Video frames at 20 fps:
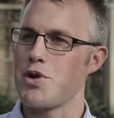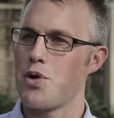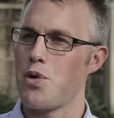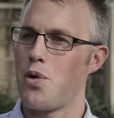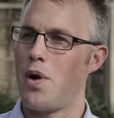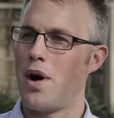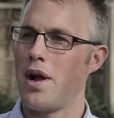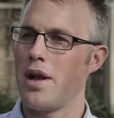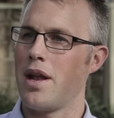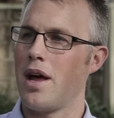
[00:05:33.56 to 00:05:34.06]
to
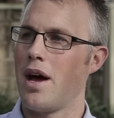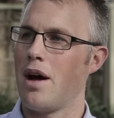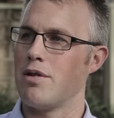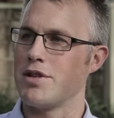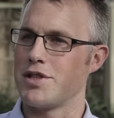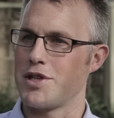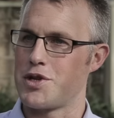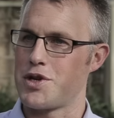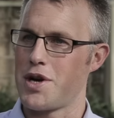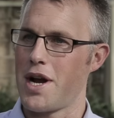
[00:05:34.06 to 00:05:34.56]
Rwanda, I
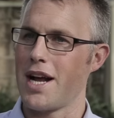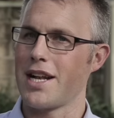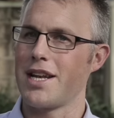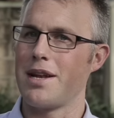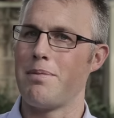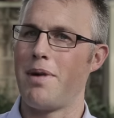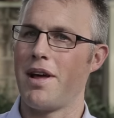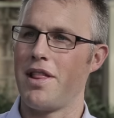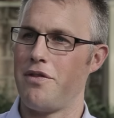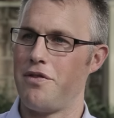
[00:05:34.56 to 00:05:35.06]
was
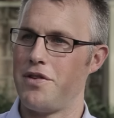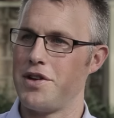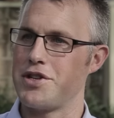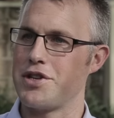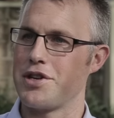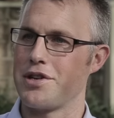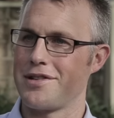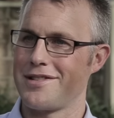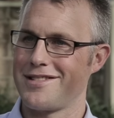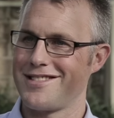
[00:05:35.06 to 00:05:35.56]
attracted by the
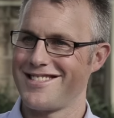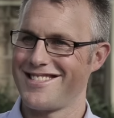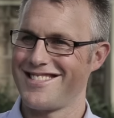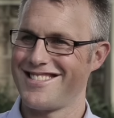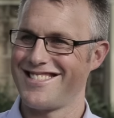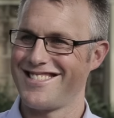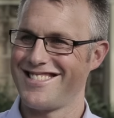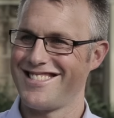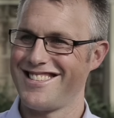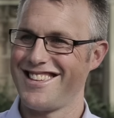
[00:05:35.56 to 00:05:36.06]
vision
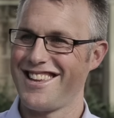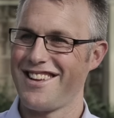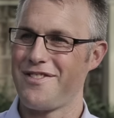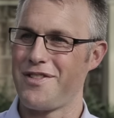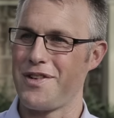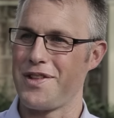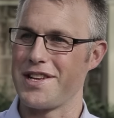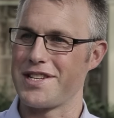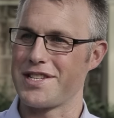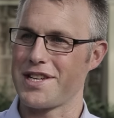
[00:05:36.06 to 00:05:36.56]

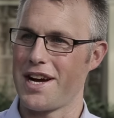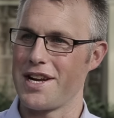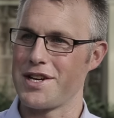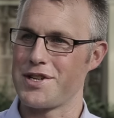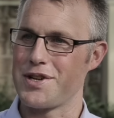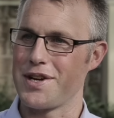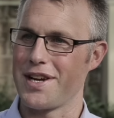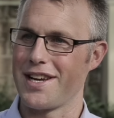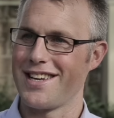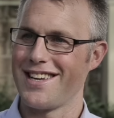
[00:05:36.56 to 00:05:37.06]
for this
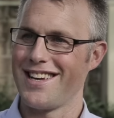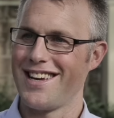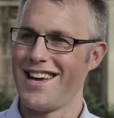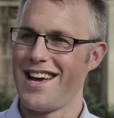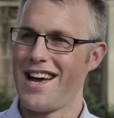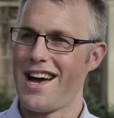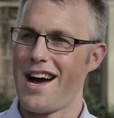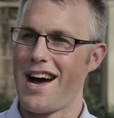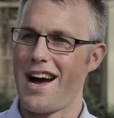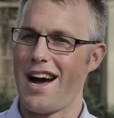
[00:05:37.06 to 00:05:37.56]
country.
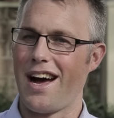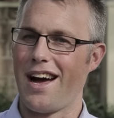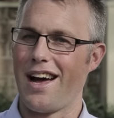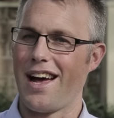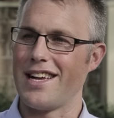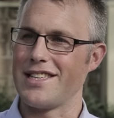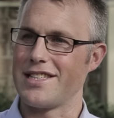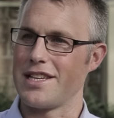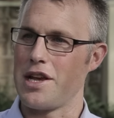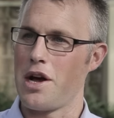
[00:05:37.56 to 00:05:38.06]

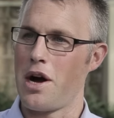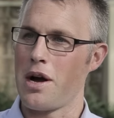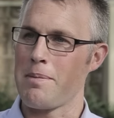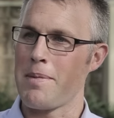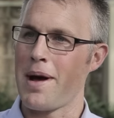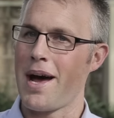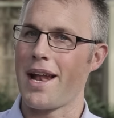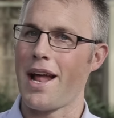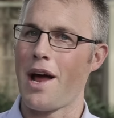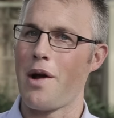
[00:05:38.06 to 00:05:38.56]
As a young
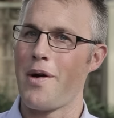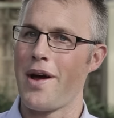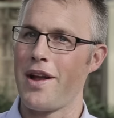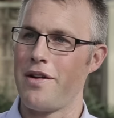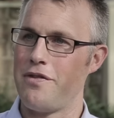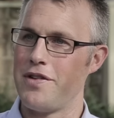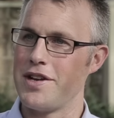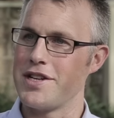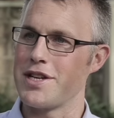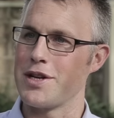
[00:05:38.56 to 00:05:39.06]
man, I
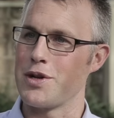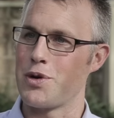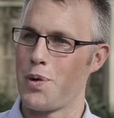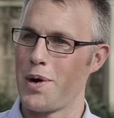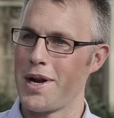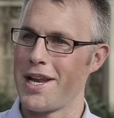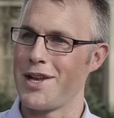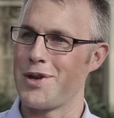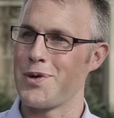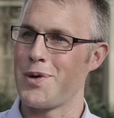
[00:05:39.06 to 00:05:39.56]
read Vision
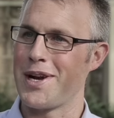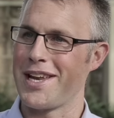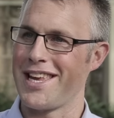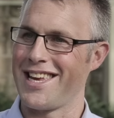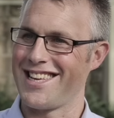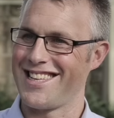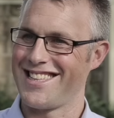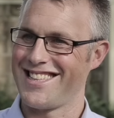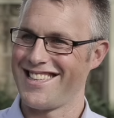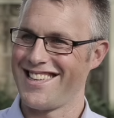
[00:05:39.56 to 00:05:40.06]
2020.
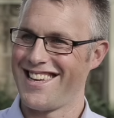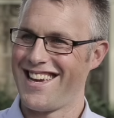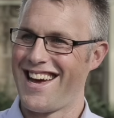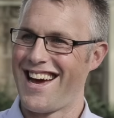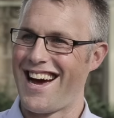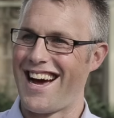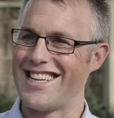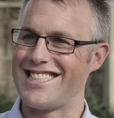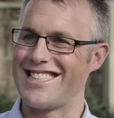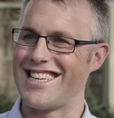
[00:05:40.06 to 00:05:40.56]

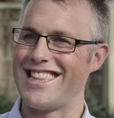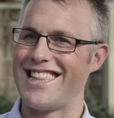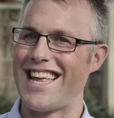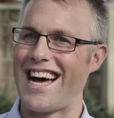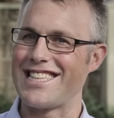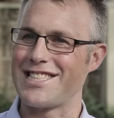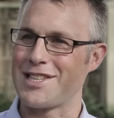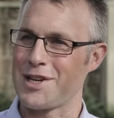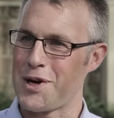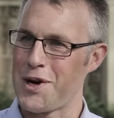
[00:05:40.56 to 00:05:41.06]
I said,
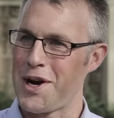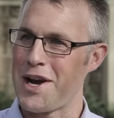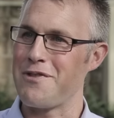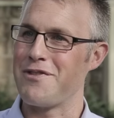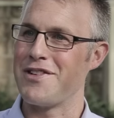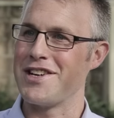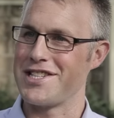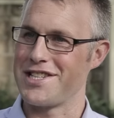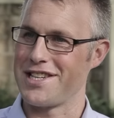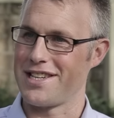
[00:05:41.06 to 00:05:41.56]
that's a great
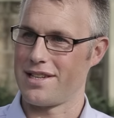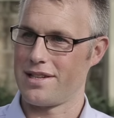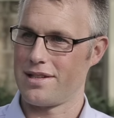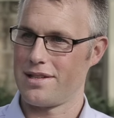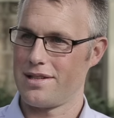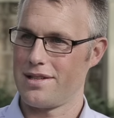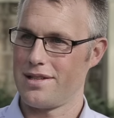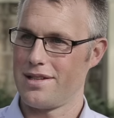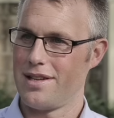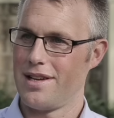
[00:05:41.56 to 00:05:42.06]
vision,
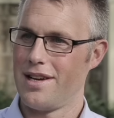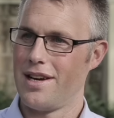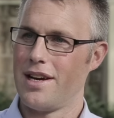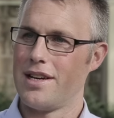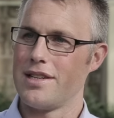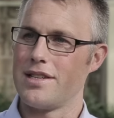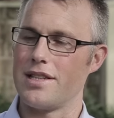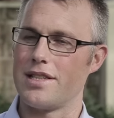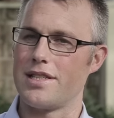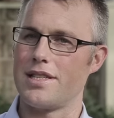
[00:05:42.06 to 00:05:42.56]
to